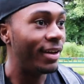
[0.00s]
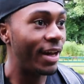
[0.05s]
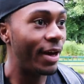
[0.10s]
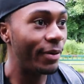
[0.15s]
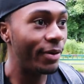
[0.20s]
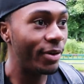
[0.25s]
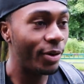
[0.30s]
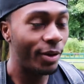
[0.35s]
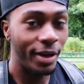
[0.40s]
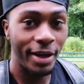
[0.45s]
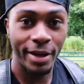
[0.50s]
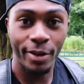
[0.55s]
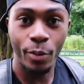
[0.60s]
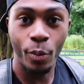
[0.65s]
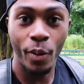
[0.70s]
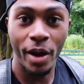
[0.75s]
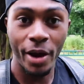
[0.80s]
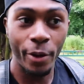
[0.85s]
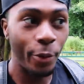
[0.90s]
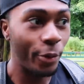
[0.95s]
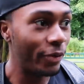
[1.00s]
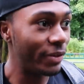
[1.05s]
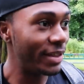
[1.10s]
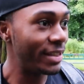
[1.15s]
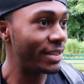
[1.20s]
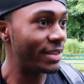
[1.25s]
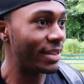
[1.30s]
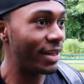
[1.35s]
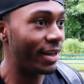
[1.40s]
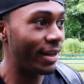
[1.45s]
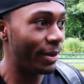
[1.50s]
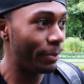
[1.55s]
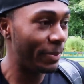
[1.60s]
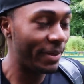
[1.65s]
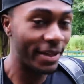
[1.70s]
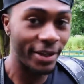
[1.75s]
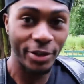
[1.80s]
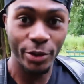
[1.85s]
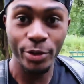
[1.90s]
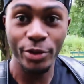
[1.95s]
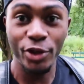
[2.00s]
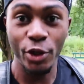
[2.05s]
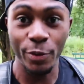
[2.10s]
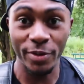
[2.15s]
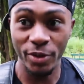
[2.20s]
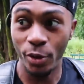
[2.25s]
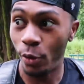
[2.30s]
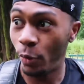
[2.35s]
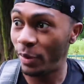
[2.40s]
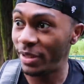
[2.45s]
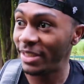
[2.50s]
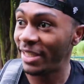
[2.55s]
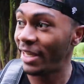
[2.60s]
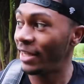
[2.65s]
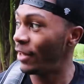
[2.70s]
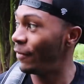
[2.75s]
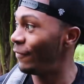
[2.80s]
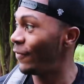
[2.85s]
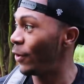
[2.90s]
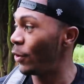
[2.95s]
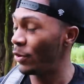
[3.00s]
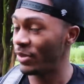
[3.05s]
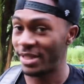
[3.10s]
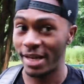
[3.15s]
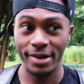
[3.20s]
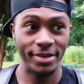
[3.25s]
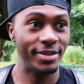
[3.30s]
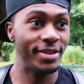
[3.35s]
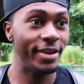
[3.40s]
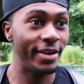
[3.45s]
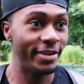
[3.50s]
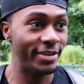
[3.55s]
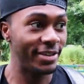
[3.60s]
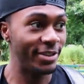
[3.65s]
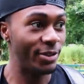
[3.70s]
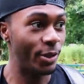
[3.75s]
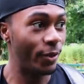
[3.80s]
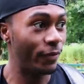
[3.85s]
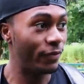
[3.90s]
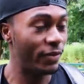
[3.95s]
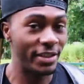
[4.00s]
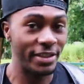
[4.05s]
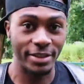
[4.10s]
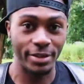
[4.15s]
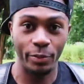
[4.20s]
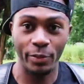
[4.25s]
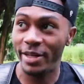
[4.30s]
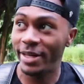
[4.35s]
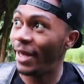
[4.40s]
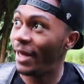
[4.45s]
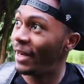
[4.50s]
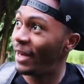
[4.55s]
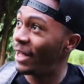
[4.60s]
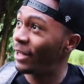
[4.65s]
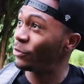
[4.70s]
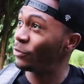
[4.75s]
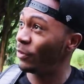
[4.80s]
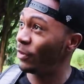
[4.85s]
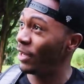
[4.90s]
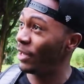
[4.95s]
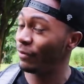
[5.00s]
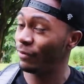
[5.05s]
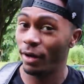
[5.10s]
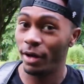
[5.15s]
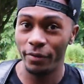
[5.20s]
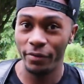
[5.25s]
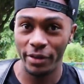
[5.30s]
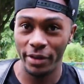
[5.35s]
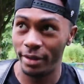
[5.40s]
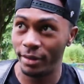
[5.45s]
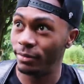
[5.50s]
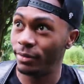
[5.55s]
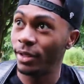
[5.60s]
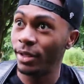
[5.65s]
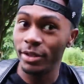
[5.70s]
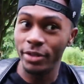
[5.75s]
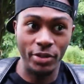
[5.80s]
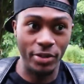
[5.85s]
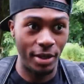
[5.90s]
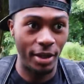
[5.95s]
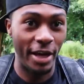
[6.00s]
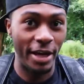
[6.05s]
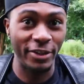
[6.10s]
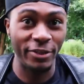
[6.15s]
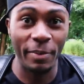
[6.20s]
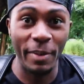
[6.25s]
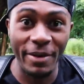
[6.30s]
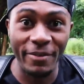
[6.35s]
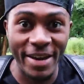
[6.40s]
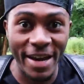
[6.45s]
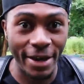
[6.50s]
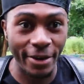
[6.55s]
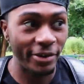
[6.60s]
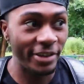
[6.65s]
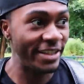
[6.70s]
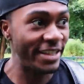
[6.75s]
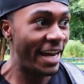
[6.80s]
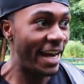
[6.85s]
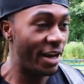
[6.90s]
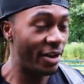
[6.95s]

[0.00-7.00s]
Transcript: Now I know like why all these uh, bigger YouTubers always take their photos outside and stuff. Because when you get natural light rather than just lights from every angle in your